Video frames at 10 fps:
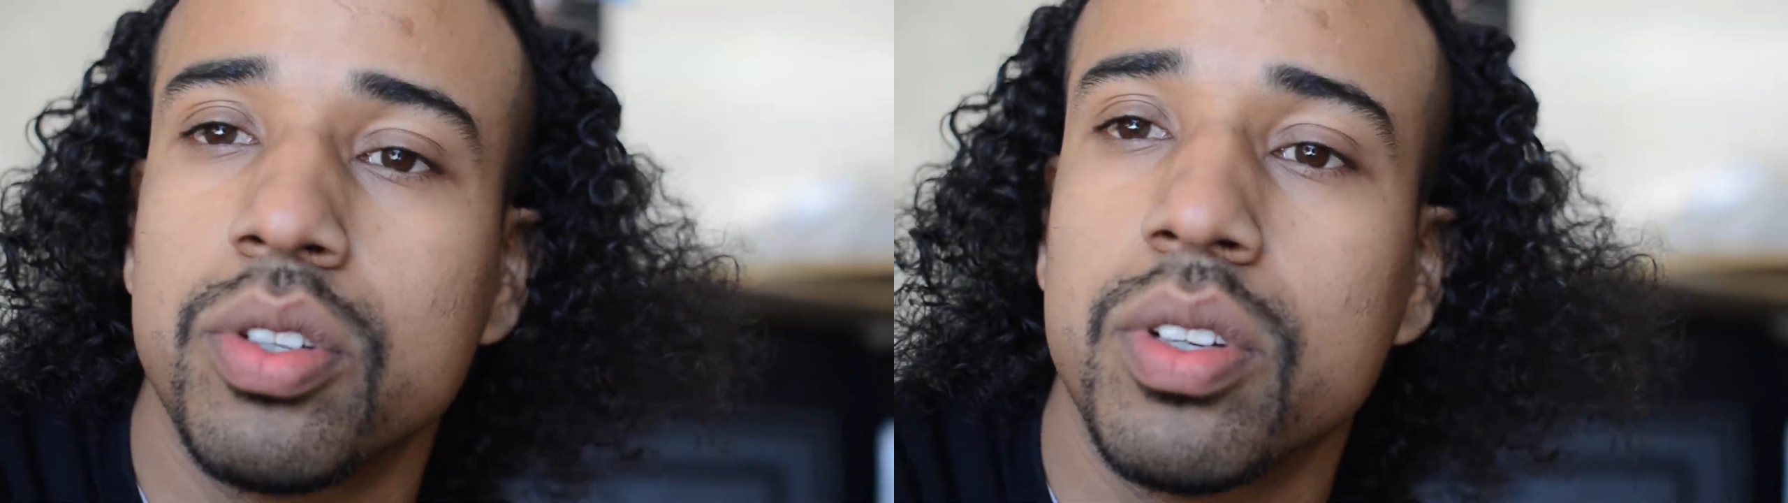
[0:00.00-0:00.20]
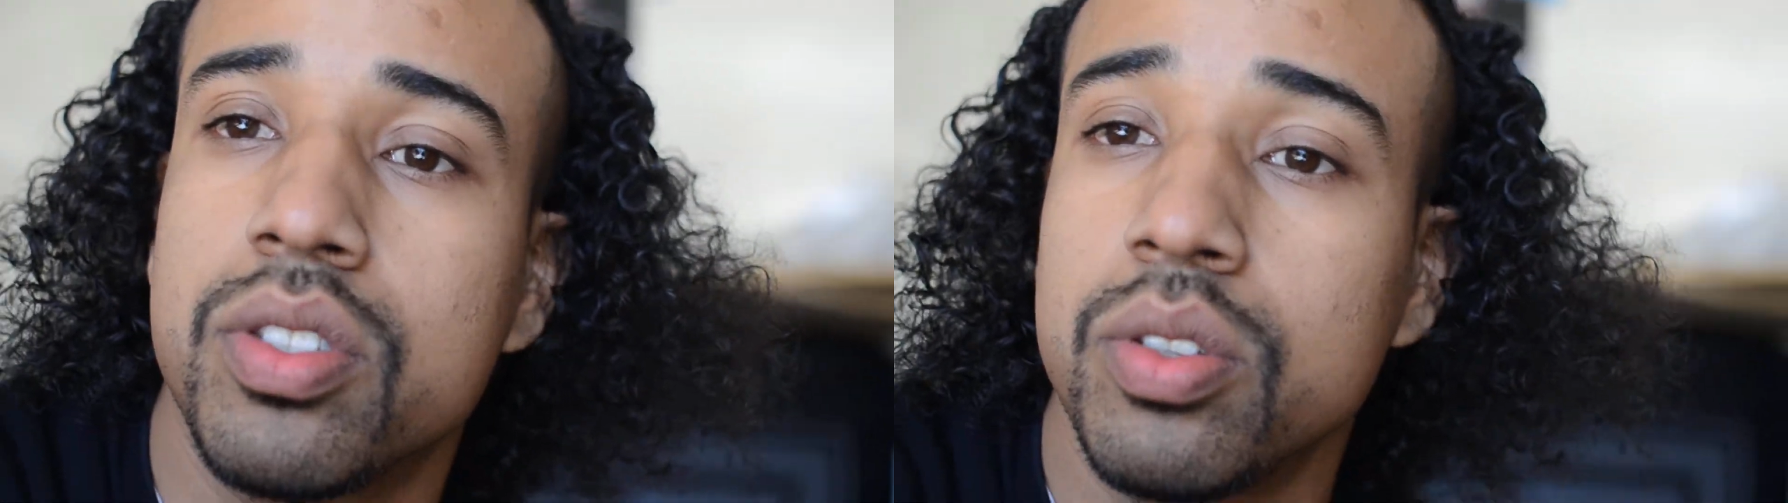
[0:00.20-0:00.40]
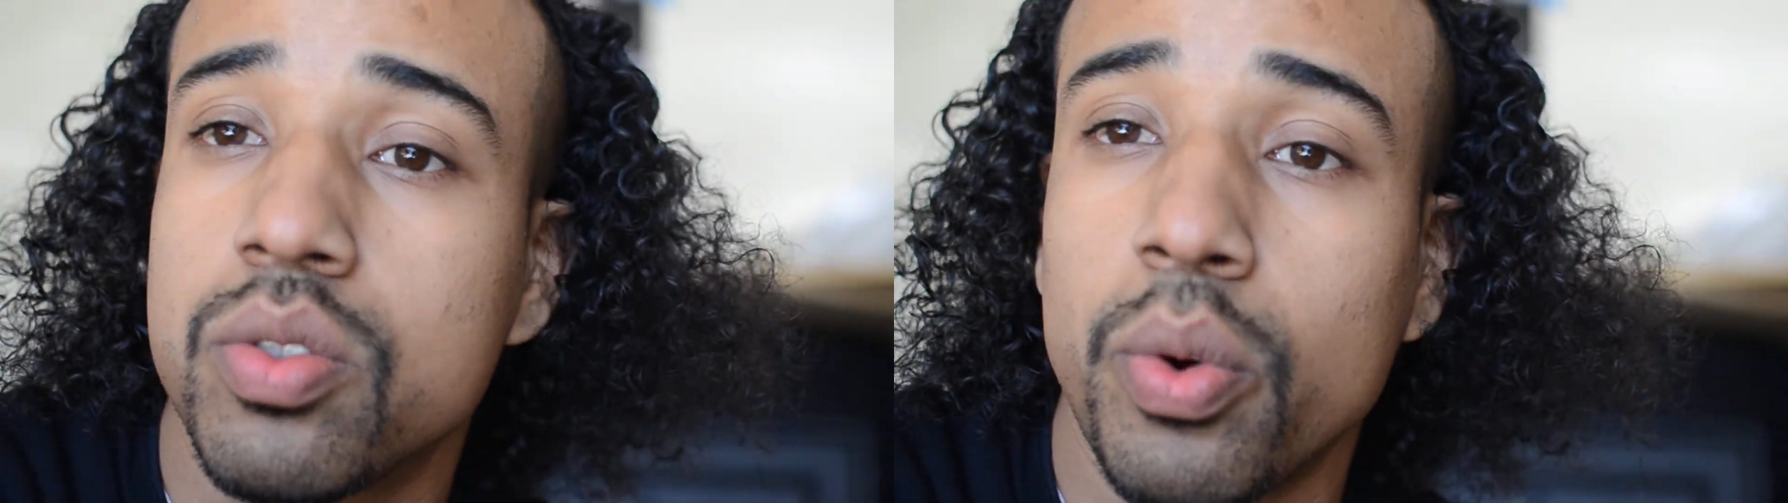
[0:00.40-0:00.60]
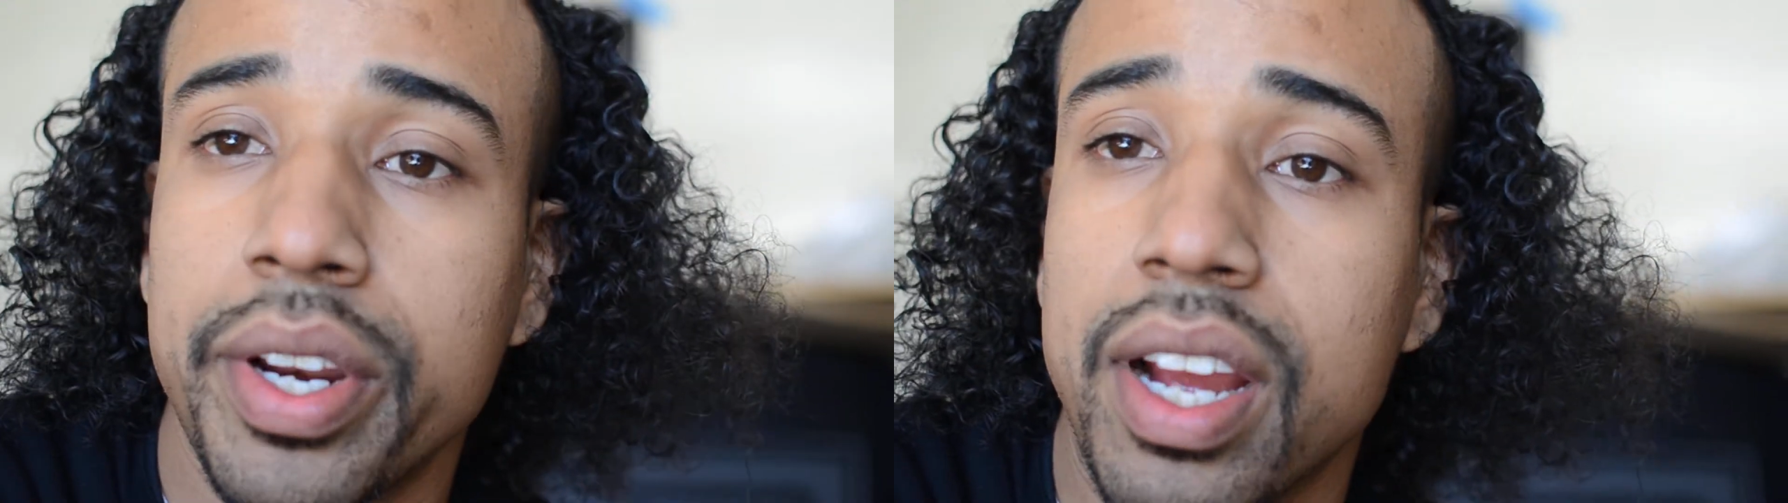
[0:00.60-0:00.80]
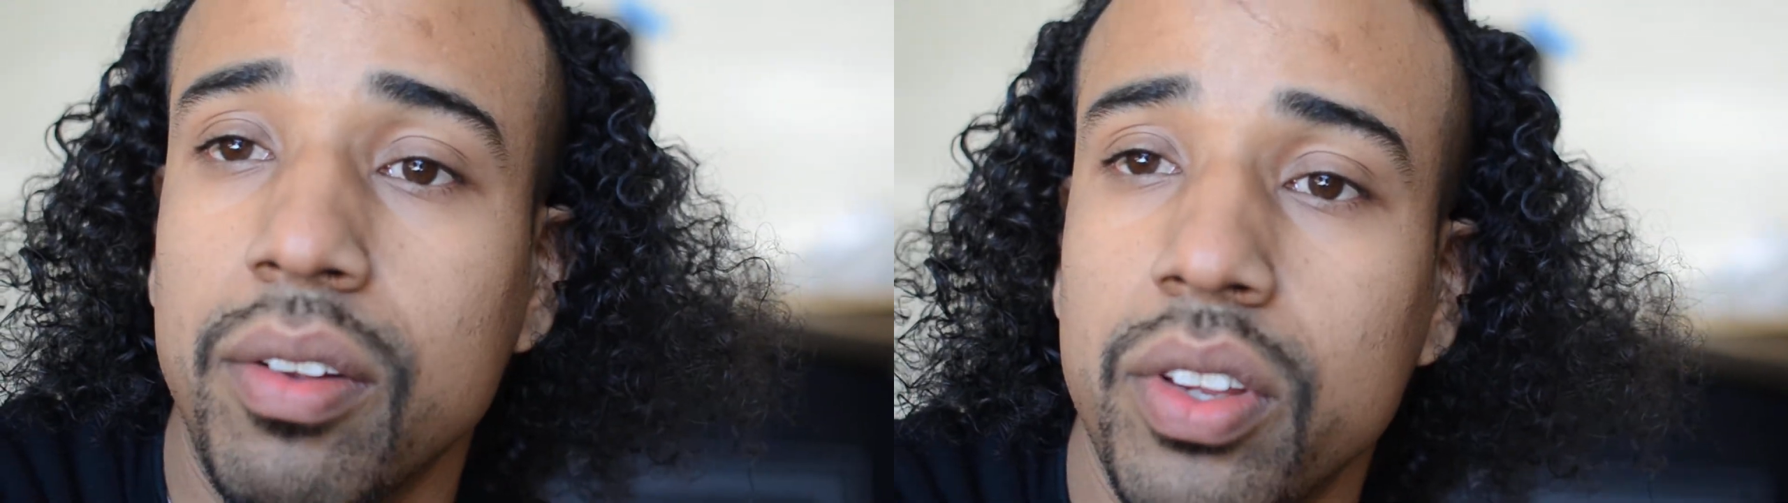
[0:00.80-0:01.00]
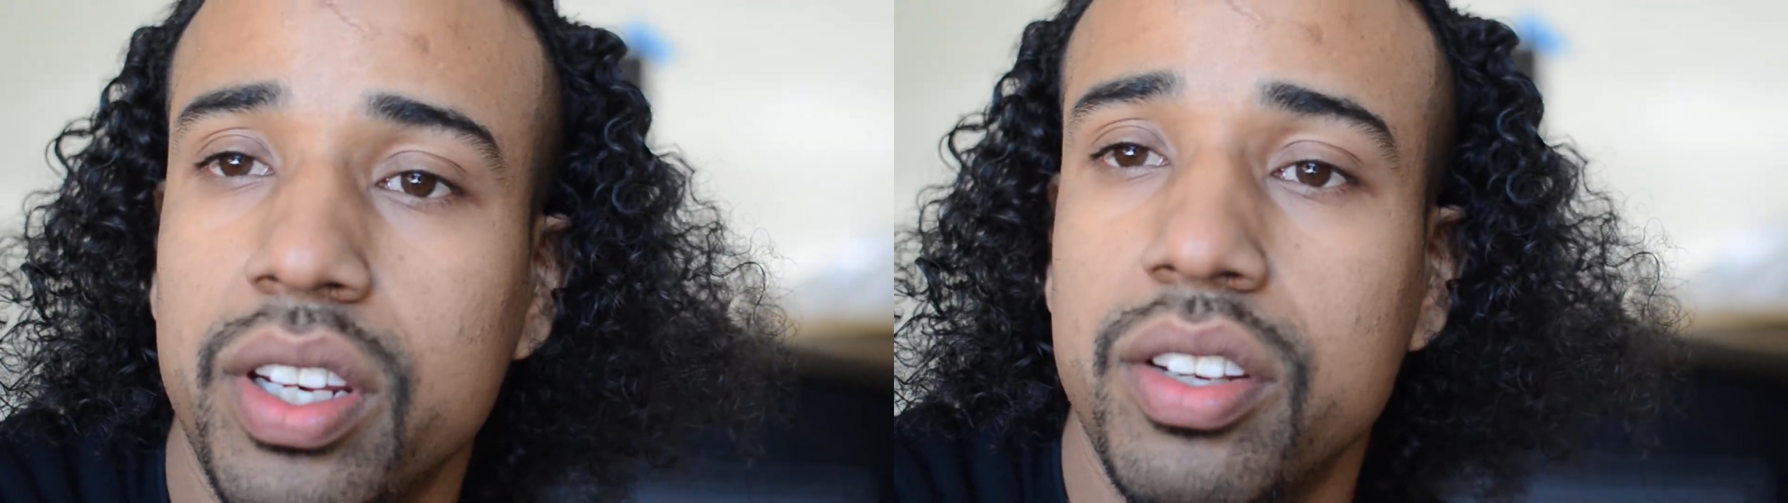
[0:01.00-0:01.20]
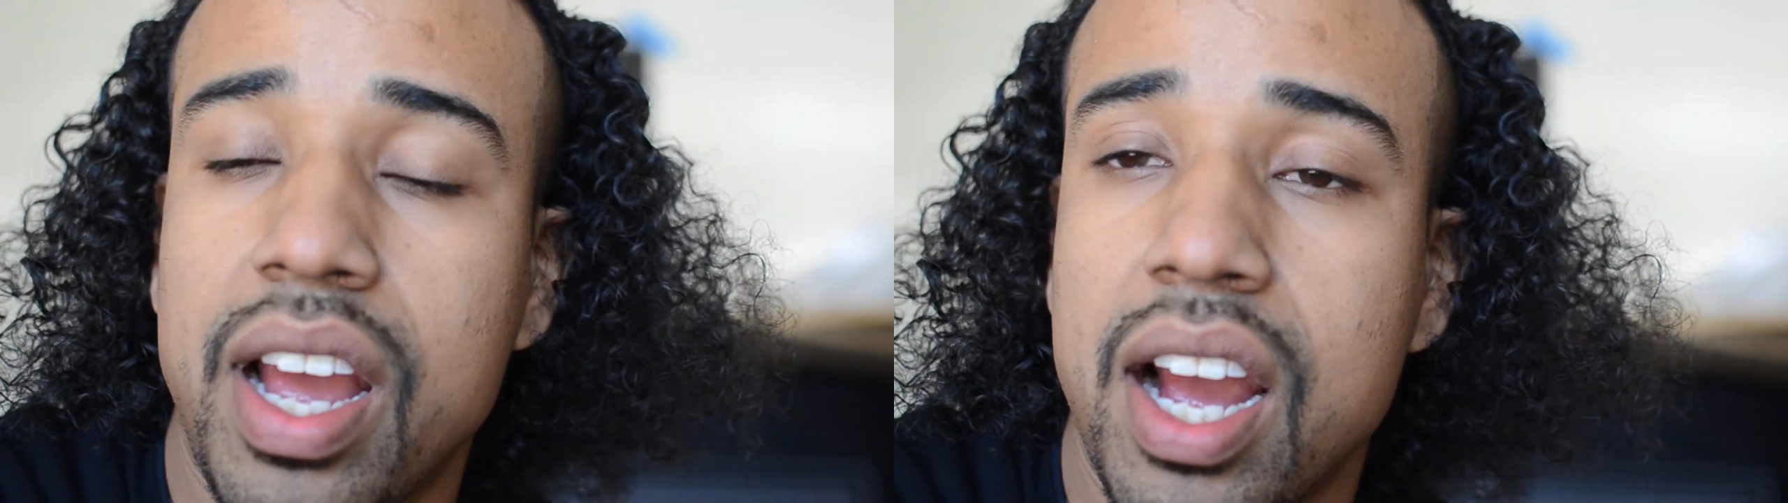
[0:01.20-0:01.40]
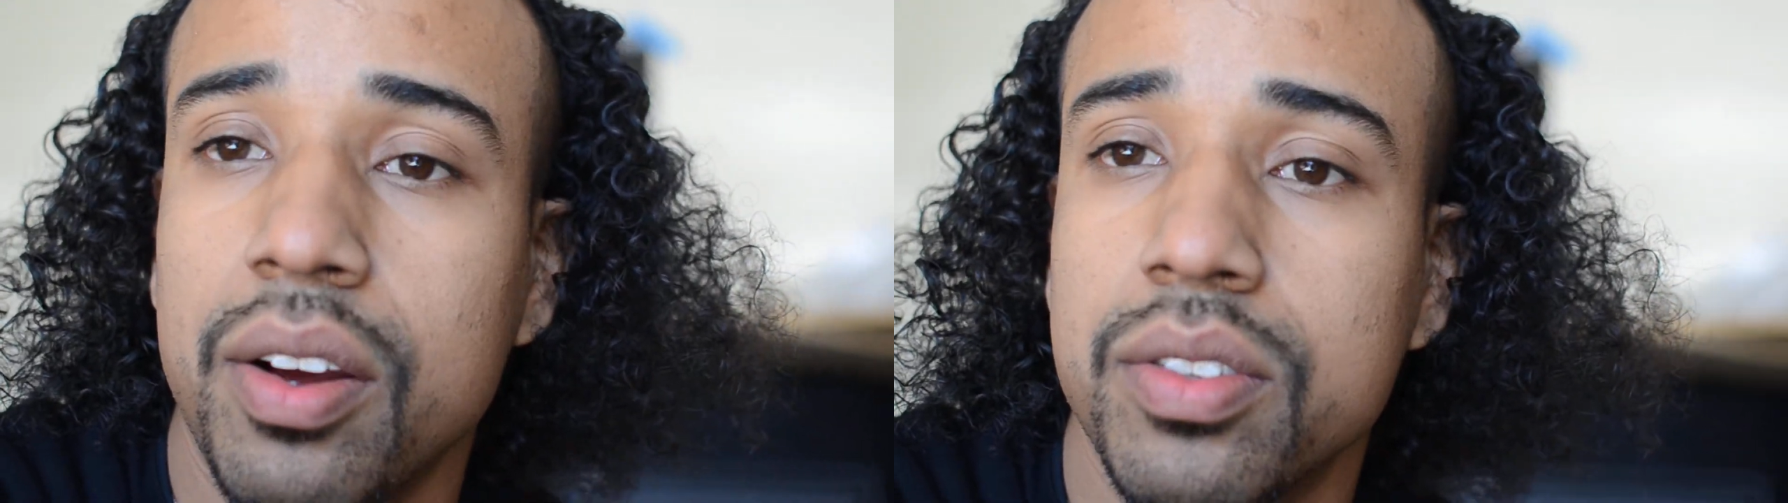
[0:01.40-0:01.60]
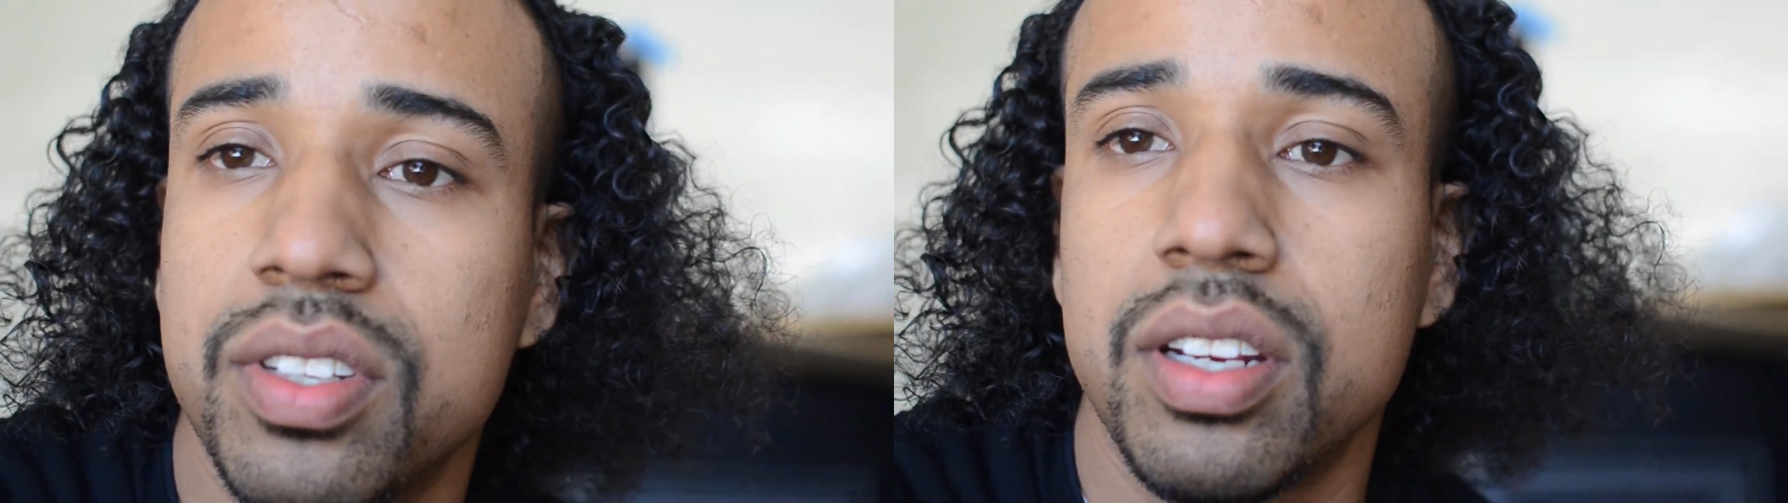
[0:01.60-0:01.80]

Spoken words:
to a 220 outlet in the house.